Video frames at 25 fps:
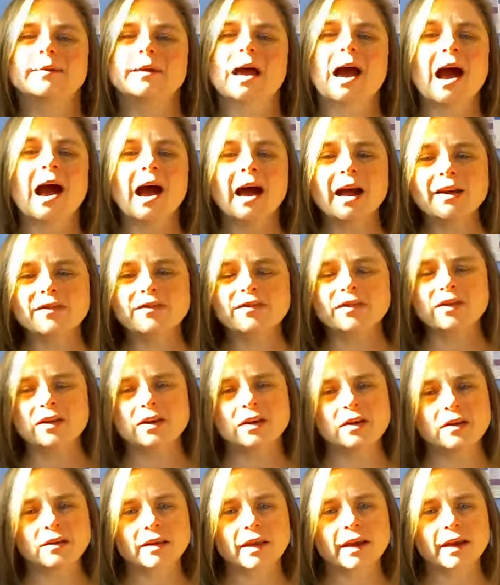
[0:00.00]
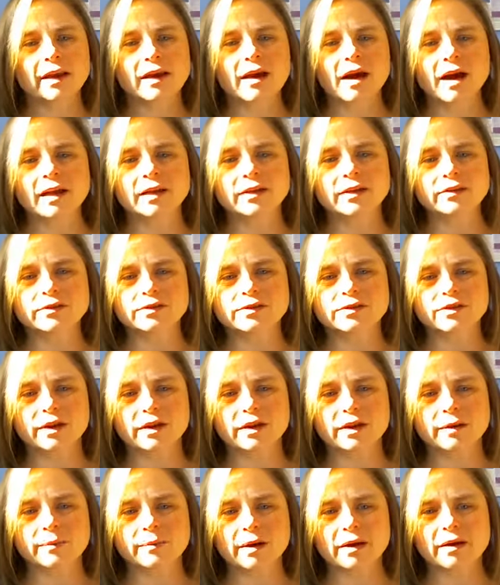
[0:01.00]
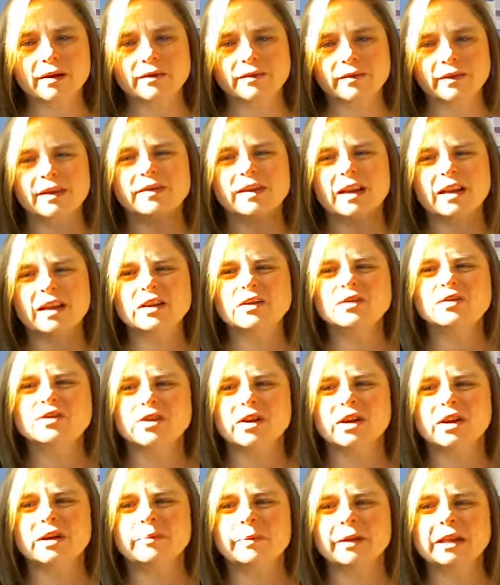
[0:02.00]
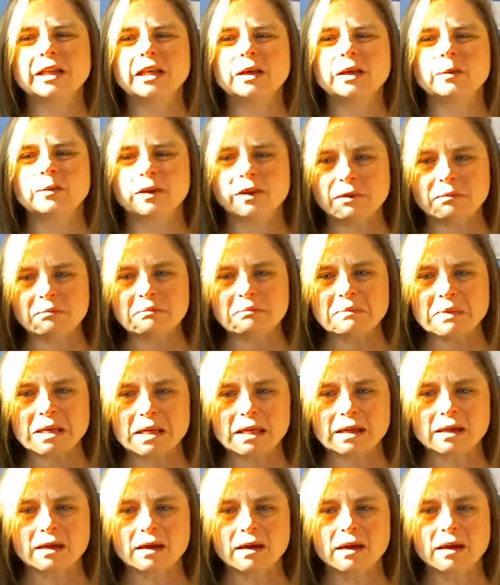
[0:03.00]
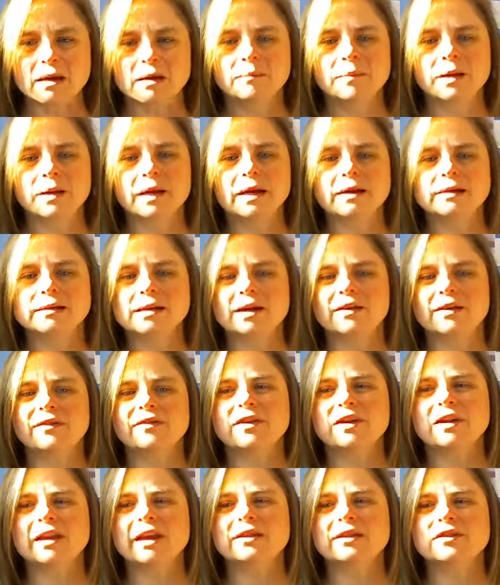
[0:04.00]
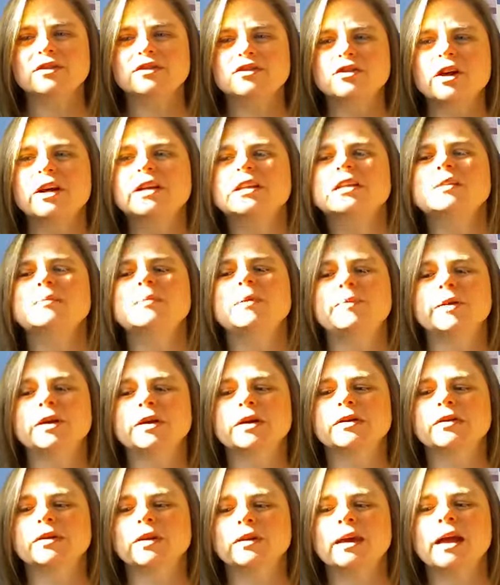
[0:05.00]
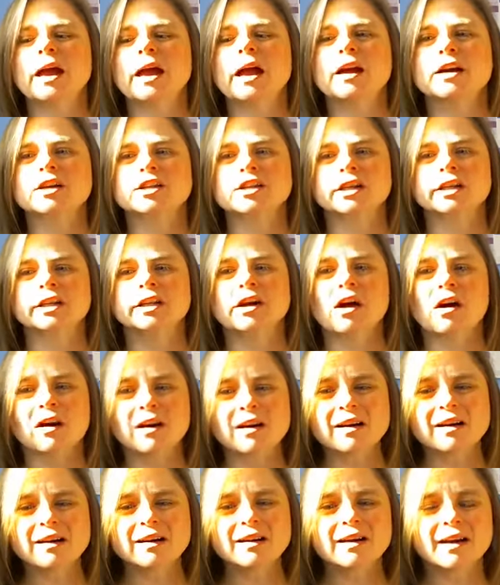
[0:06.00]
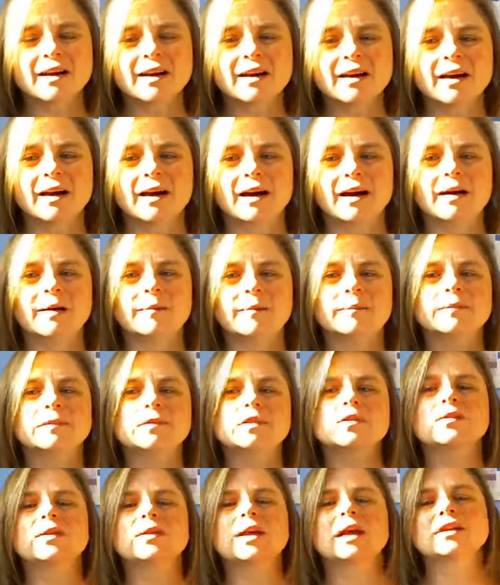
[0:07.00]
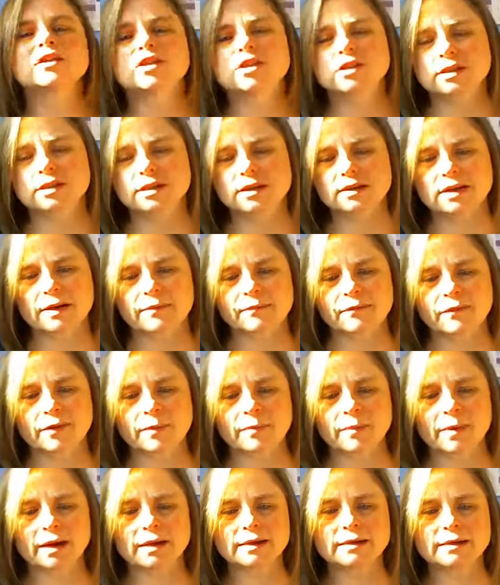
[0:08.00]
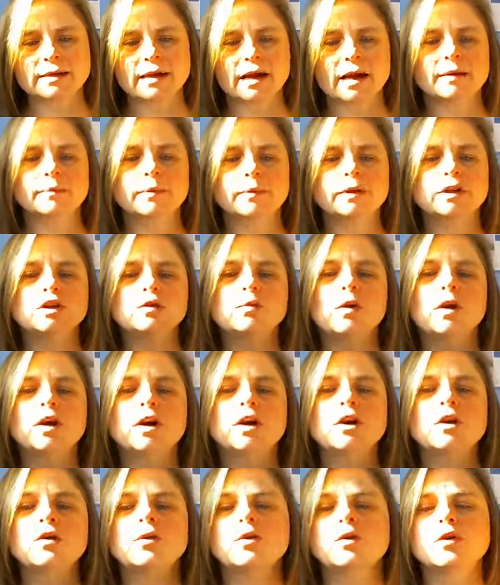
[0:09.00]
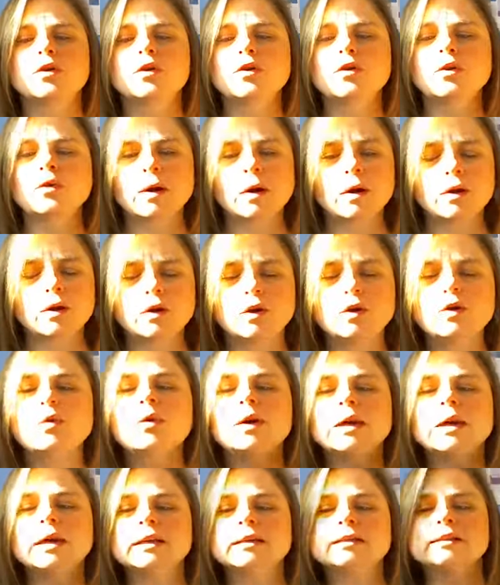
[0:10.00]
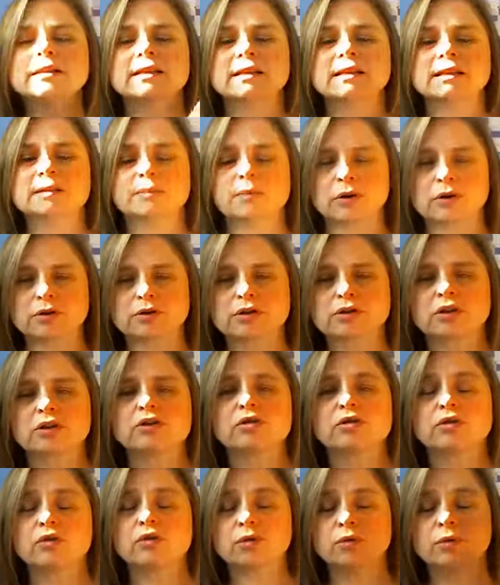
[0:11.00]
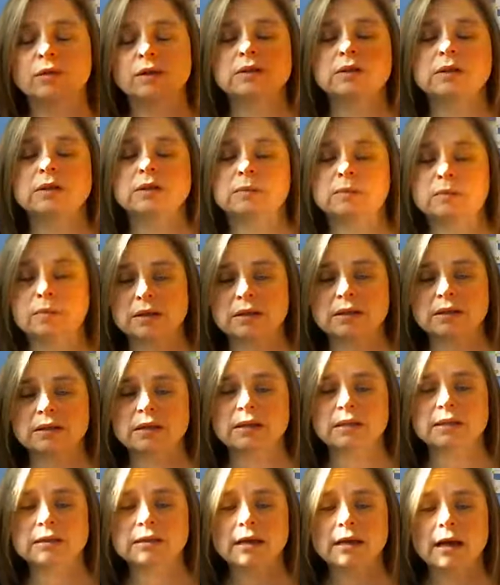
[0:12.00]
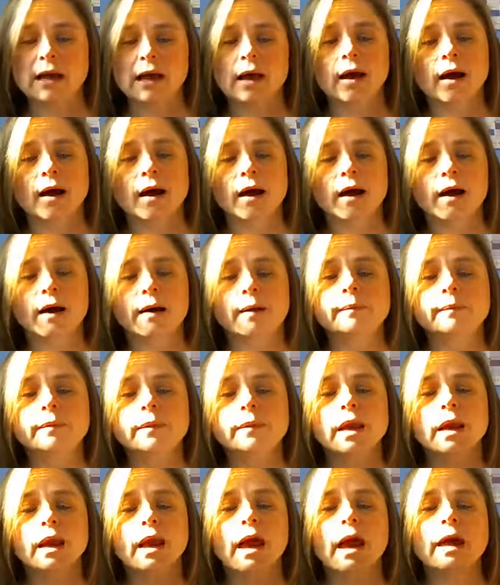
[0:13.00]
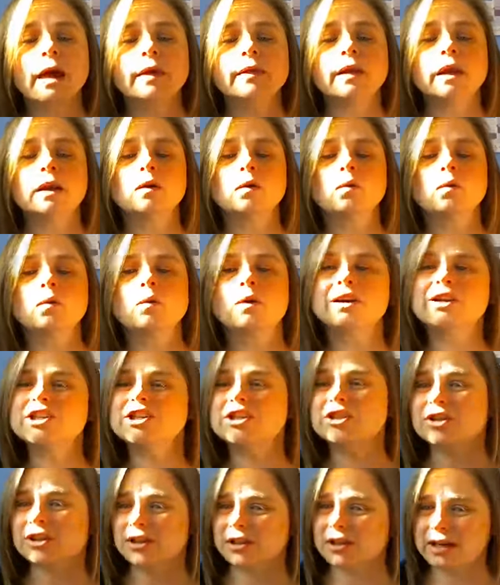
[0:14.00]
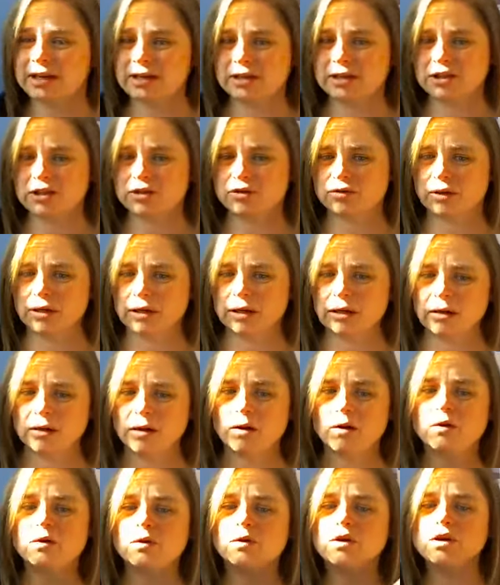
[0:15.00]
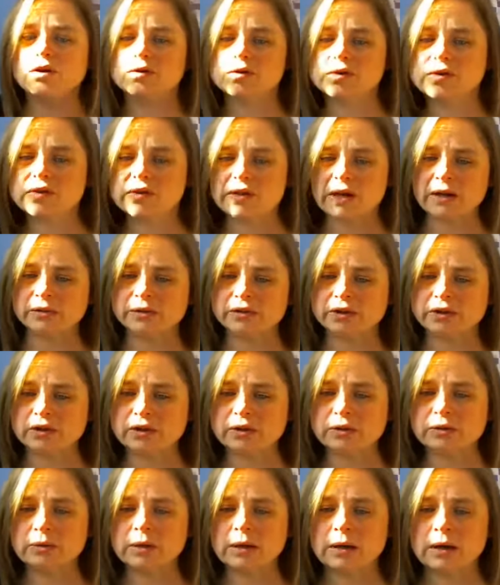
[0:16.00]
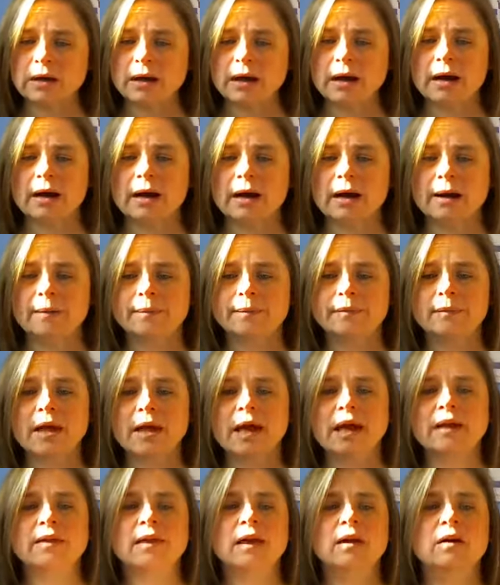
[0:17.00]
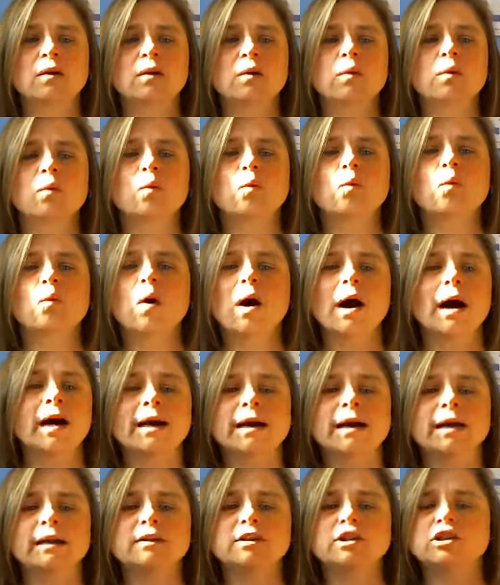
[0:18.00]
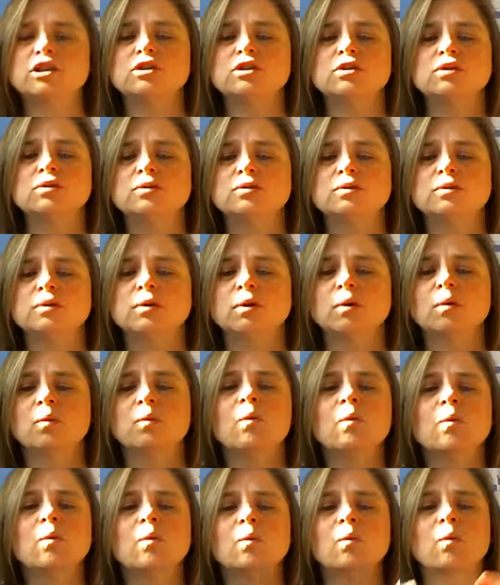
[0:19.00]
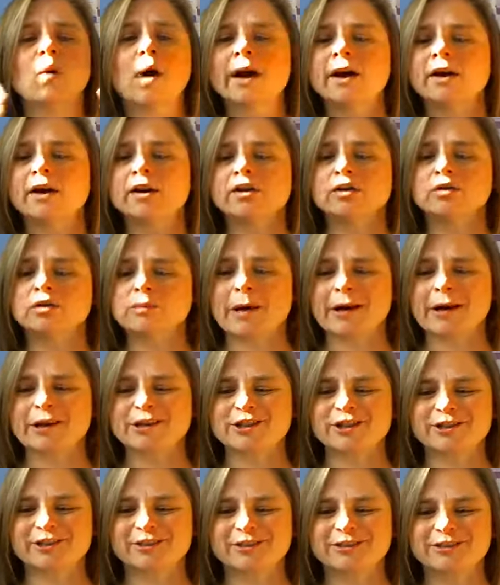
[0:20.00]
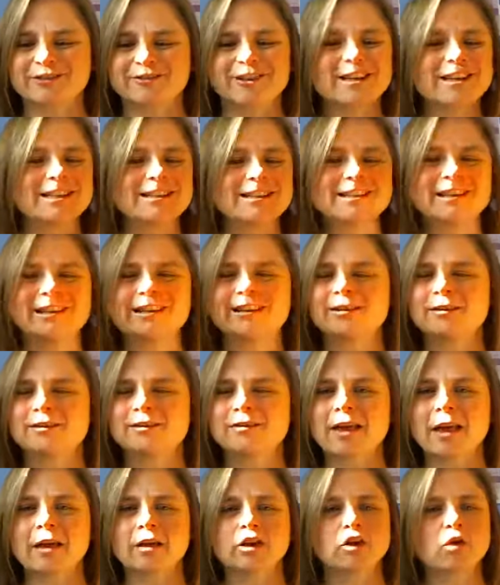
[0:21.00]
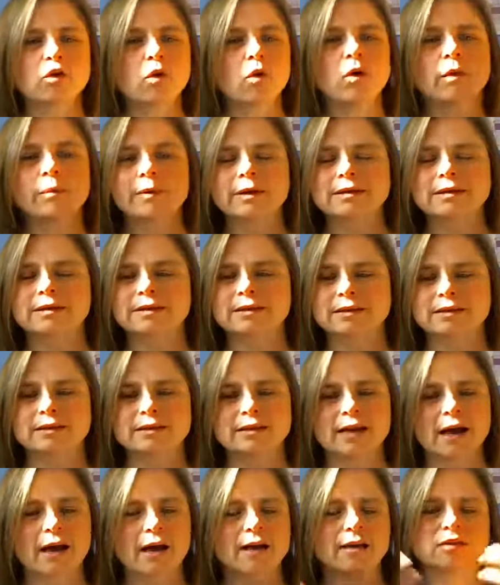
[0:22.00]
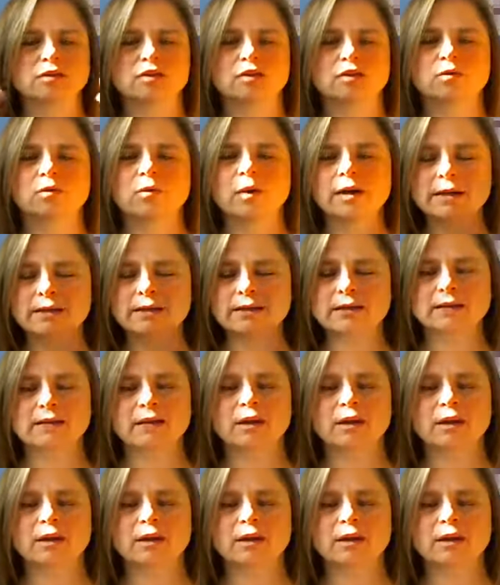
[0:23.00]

I feel like they lose credibility with me because I feel like they're trying to be bigger than they actually are. So that's just a tip from my side. But you want to know who is this person or who is this business, and then what is your history? Who do you sell to? And then why are you special? What is it that your business does, or what is it